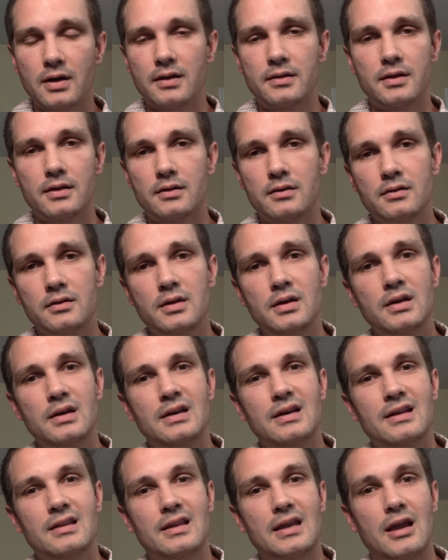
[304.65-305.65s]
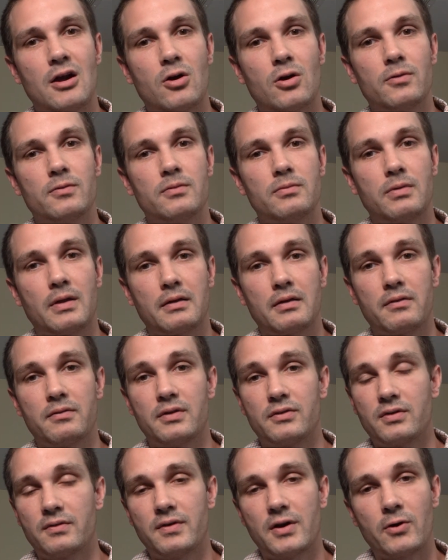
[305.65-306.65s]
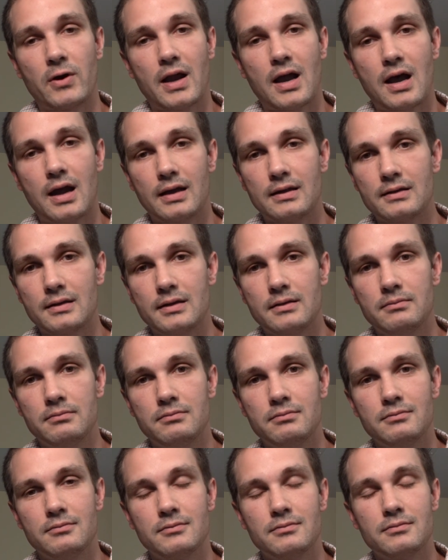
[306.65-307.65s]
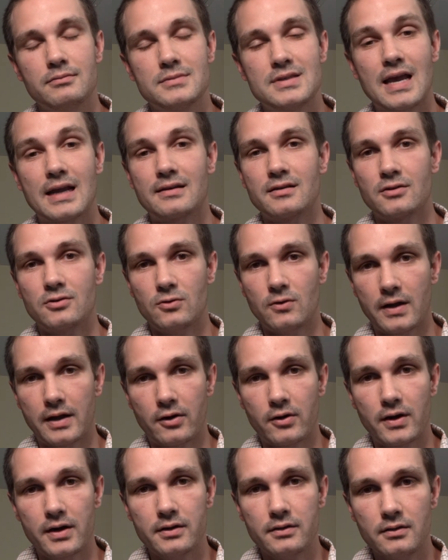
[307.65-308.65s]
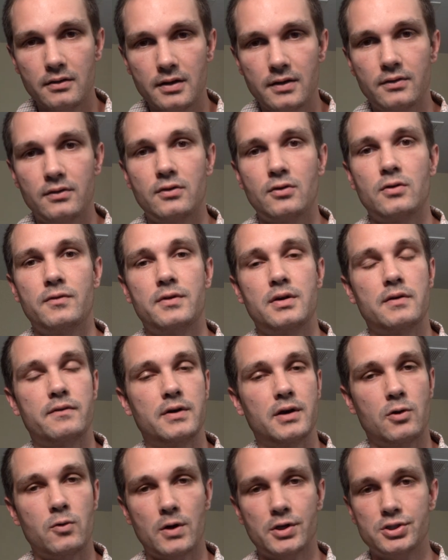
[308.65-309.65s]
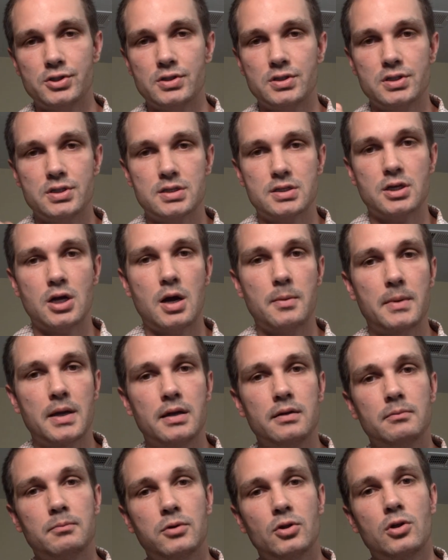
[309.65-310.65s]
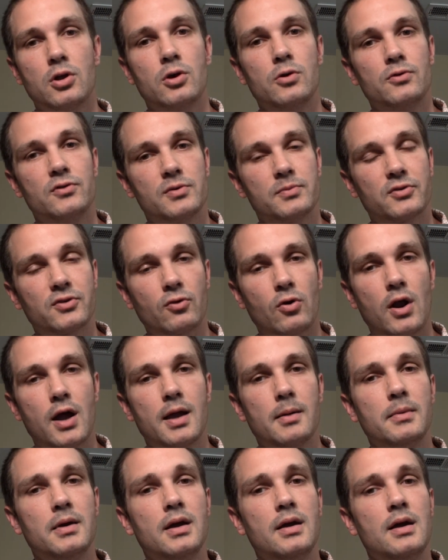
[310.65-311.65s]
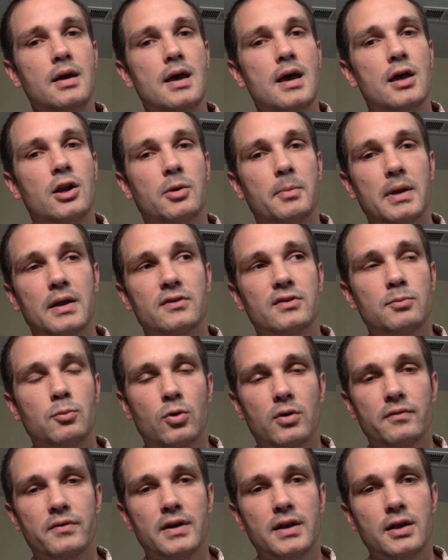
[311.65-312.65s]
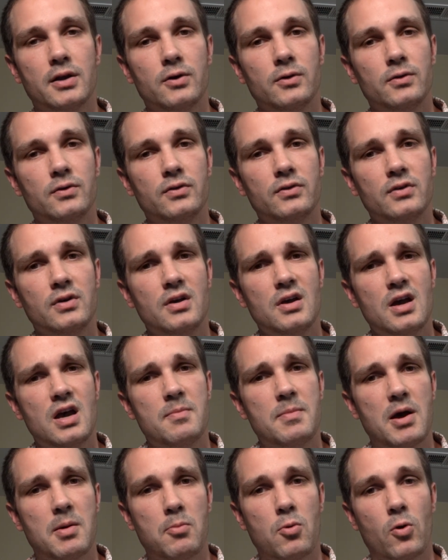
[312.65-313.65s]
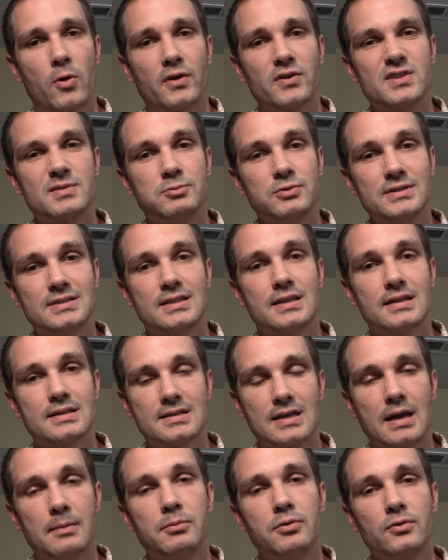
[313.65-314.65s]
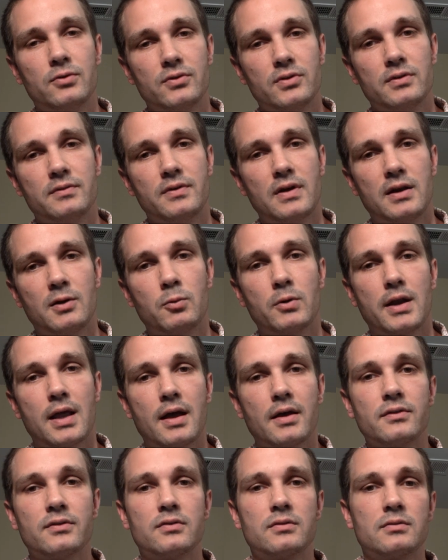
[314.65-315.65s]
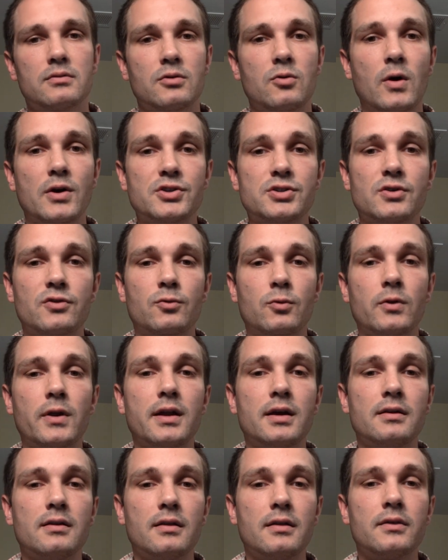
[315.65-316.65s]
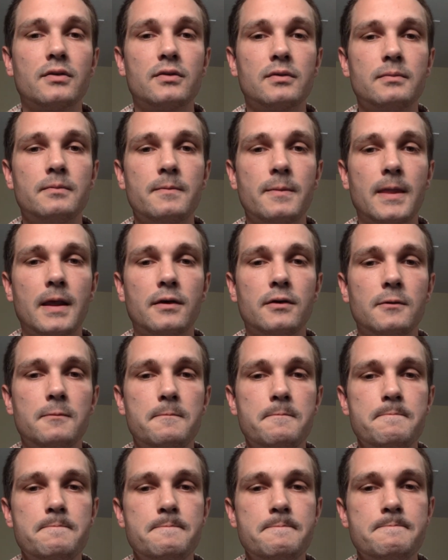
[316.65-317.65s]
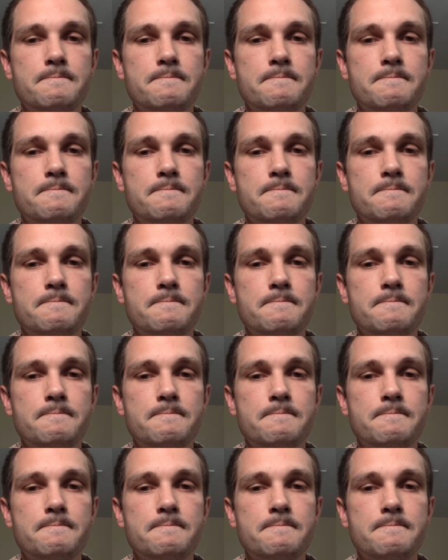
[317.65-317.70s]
I think they are it's a very highly technical area. And so if you have any questions, just comment below, subscribe, and I'll make some more videos about more explicit examples if anyone has questions related to this. Thank you.